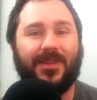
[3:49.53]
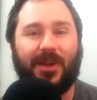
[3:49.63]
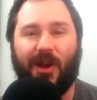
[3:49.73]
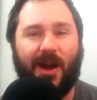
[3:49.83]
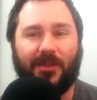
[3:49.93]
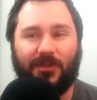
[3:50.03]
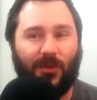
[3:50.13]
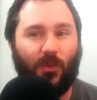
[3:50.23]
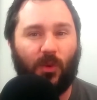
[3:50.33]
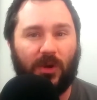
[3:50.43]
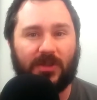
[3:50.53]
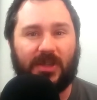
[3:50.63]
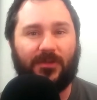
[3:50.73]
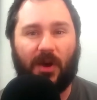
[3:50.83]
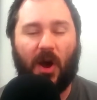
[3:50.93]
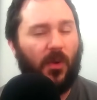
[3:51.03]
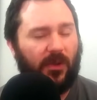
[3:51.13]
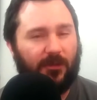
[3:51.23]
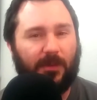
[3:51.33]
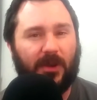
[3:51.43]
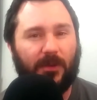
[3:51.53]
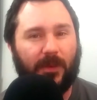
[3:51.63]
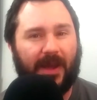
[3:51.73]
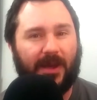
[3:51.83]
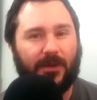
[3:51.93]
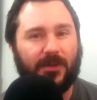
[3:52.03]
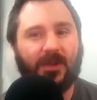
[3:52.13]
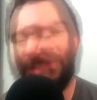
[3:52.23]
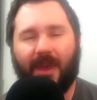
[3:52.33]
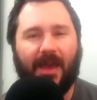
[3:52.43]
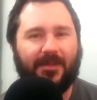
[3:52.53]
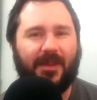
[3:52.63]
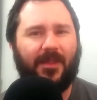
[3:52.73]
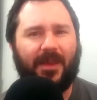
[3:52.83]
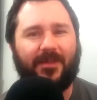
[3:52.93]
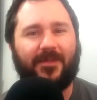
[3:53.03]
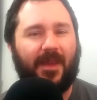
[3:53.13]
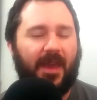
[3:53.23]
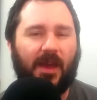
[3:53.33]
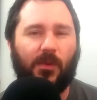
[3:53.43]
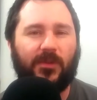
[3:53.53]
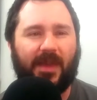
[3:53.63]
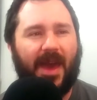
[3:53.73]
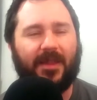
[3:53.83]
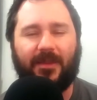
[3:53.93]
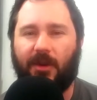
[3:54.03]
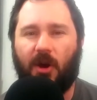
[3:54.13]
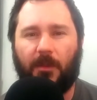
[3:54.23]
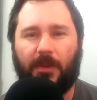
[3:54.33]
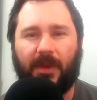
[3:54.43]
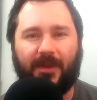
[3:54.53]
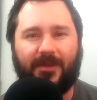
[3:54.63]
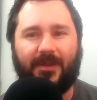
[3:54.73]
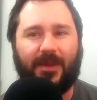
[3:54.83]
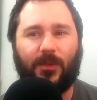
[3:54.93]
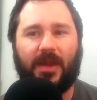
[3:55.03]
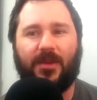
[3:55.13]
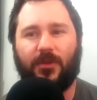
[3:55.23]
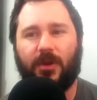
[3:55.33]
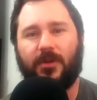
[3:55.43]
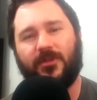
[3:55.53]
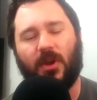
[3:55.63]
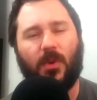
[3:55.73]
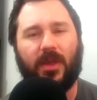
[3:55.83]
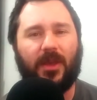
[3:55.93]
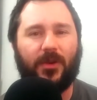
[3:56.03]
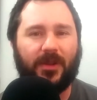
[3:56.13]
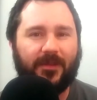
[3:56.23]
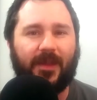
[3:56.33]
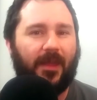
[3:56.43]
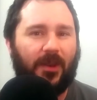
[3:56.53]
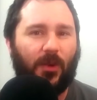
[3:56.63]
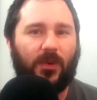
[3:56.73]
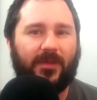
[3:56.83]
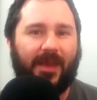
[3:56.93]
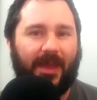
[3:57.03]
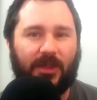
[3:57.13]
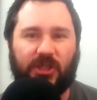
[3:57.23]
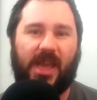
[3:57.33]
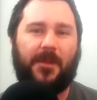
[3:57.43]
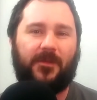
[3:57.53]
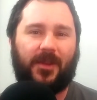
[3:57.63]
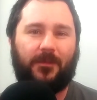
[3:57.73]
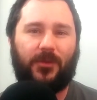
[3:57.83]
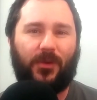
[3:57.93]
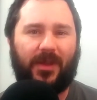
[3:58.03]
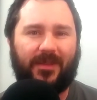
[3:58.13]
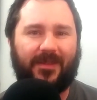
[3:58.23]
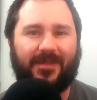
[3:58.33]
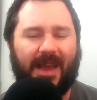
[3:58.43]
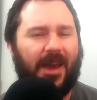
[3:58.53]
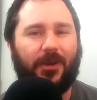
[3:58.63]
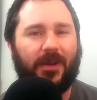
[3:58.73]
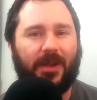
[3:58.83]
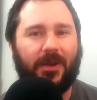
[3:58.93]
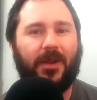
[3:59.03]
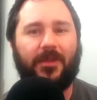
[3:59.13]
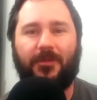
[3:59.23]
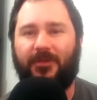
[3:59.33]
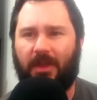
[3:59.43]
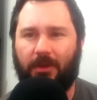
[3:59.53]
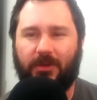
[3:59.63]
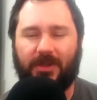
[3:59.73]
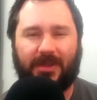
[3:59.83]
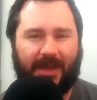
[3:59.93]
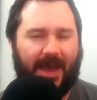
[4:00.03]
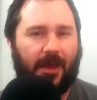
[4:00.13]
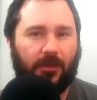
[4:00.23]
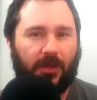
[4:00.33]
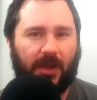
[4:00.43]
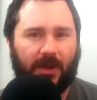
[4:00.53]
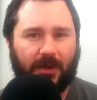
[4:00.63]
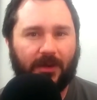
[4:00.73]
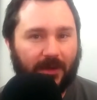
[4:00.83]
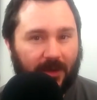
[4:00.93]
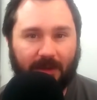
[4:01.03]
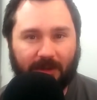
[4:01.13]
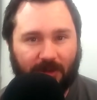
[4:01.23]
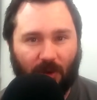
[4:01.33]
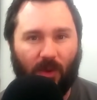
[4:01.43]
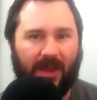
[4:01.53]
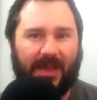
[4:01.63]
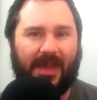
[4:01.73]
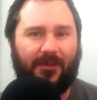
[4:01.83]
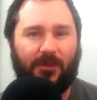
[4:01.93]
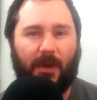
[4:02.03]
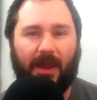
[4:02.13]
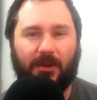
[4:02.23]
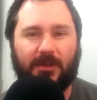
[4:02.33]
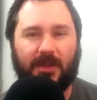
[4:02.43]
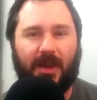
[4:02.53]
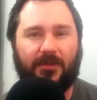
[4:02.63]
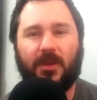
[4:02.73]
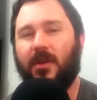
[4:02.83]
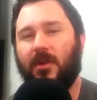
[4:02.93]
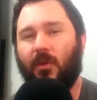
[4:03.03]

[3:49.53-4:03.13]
The console wars have always been around. It's not like Sega was acting all pissy whenever Sony or Nintendo would take jabs at them during the Saturn era and the failures that they had there. So what gives, Microsoft?